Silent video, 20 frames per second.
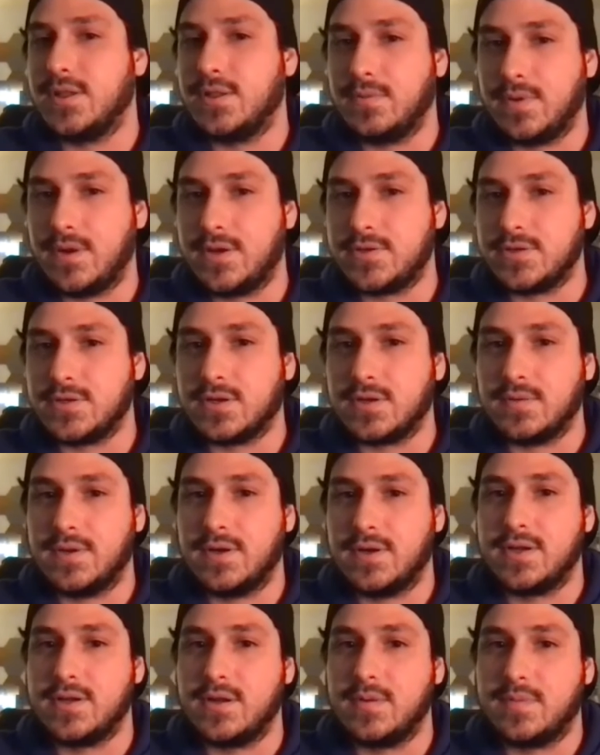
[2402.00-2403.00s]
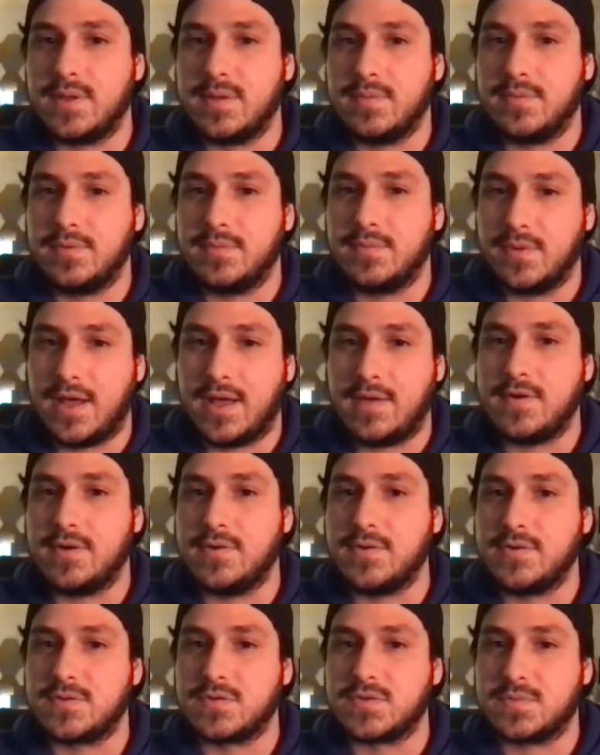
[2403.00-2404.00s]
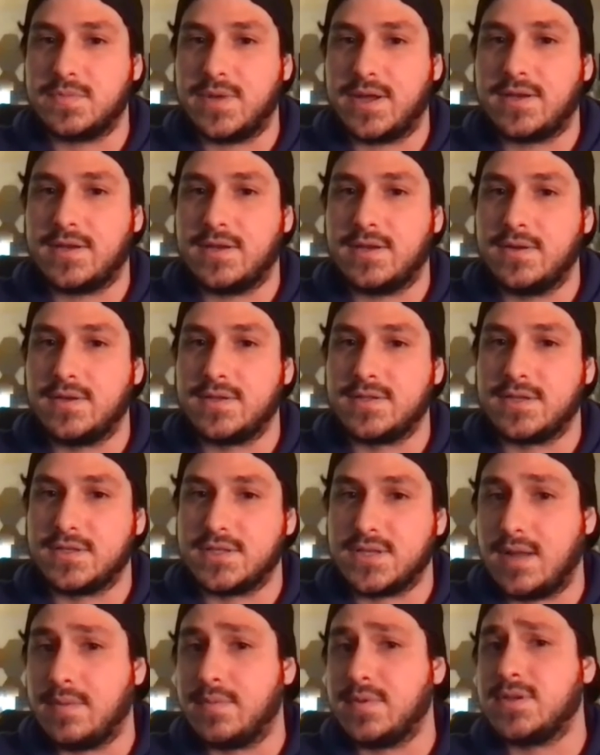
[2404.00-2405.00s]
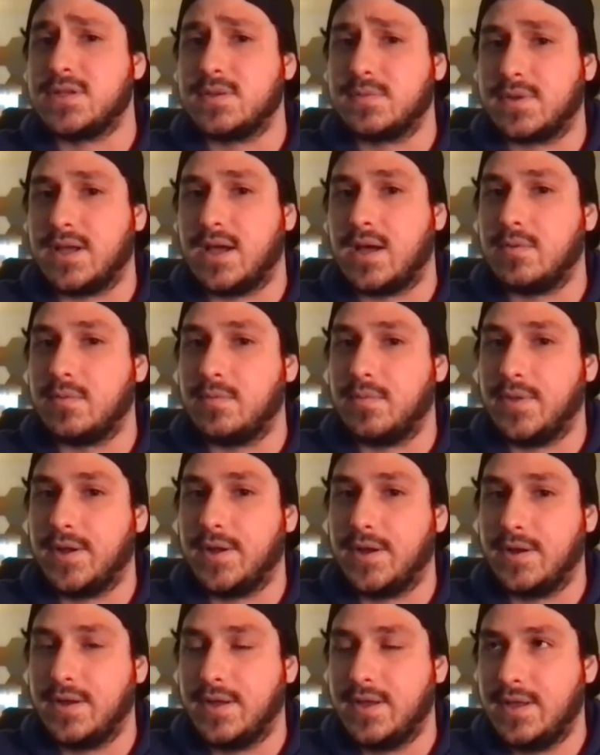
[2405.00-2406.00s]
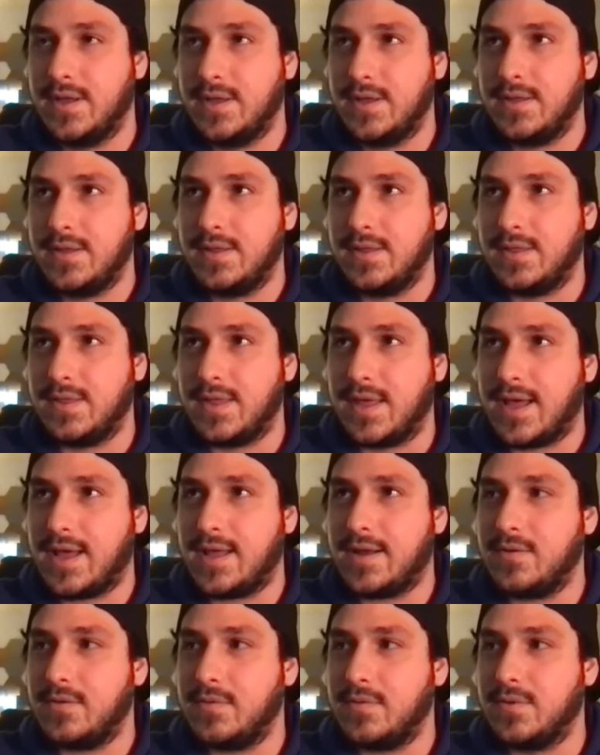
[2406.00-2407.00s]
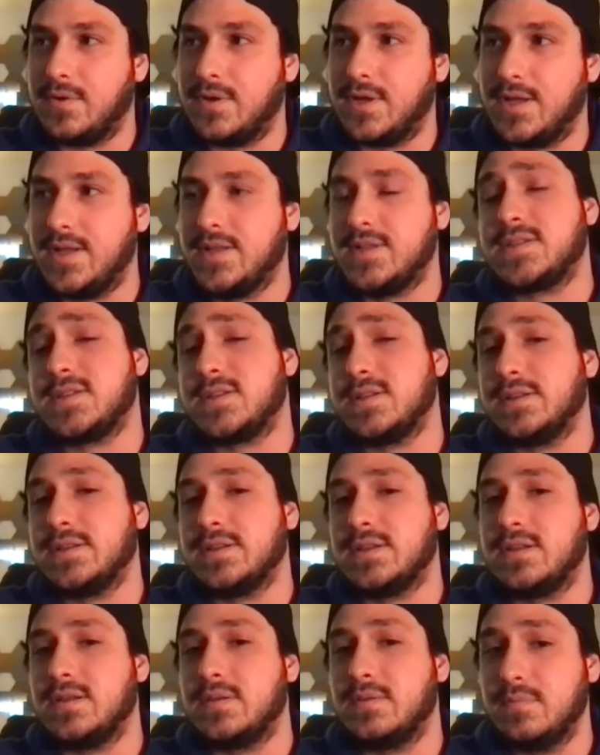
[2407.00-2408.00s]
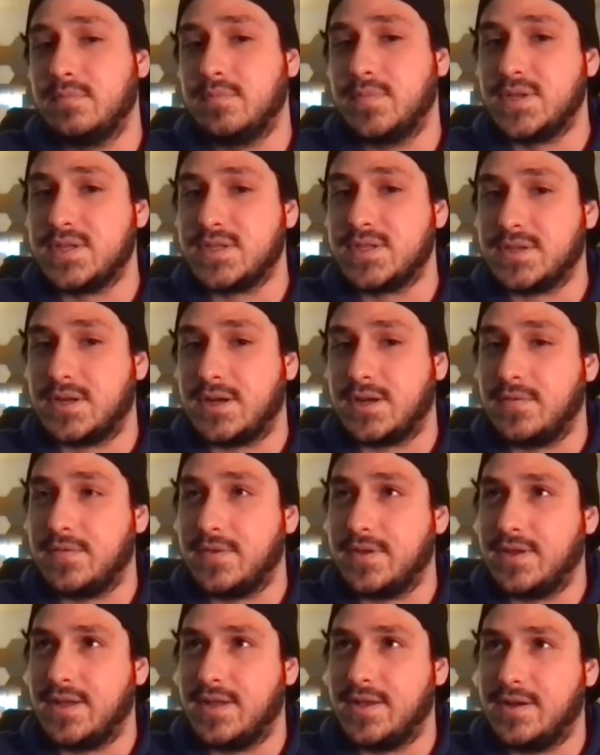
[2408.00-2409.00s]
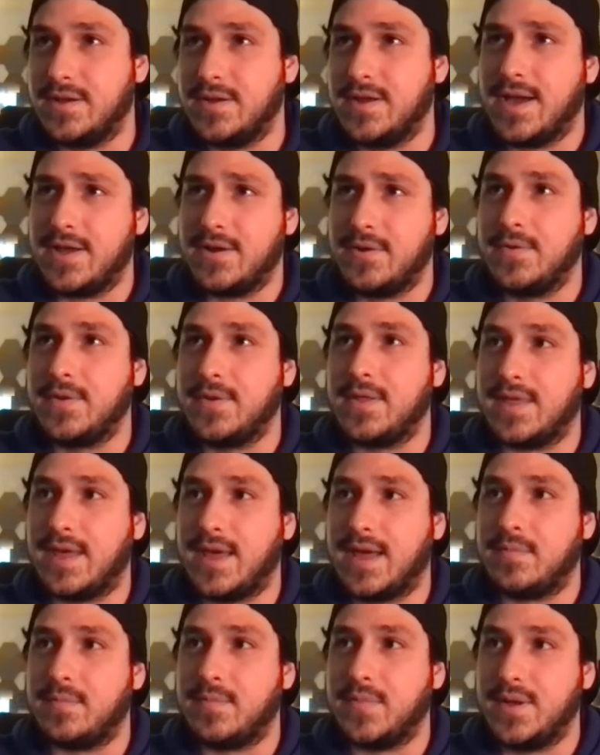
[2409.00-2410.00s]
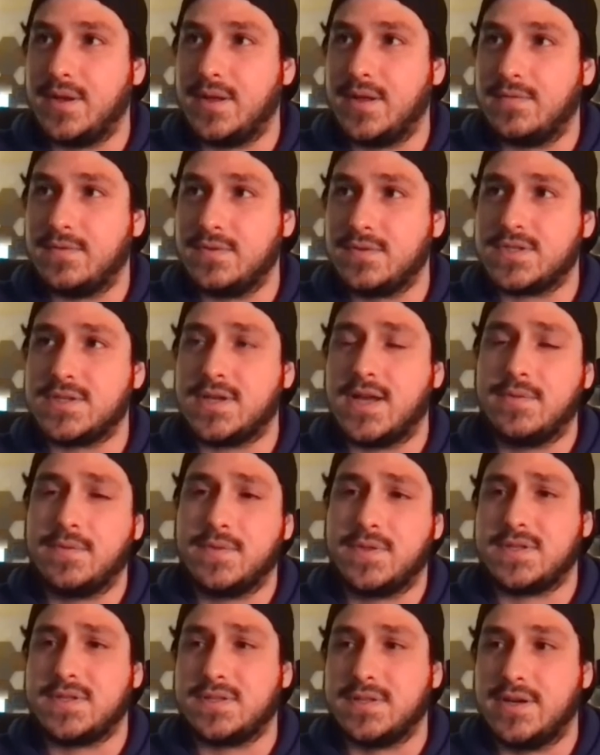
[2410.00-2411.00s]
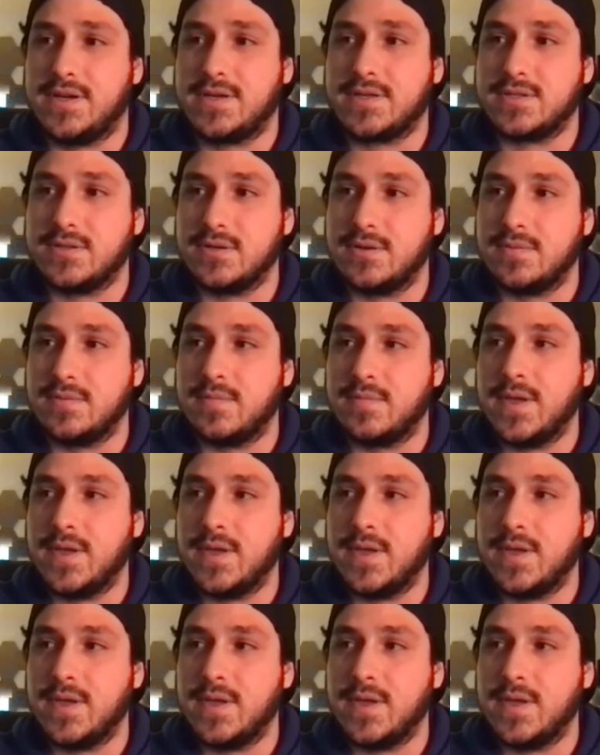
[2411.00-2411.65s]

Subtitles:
throughout your career. People haven't always respected you as a championship caliber player. That would instantly be solved. And not only that, but if you sign with us long term,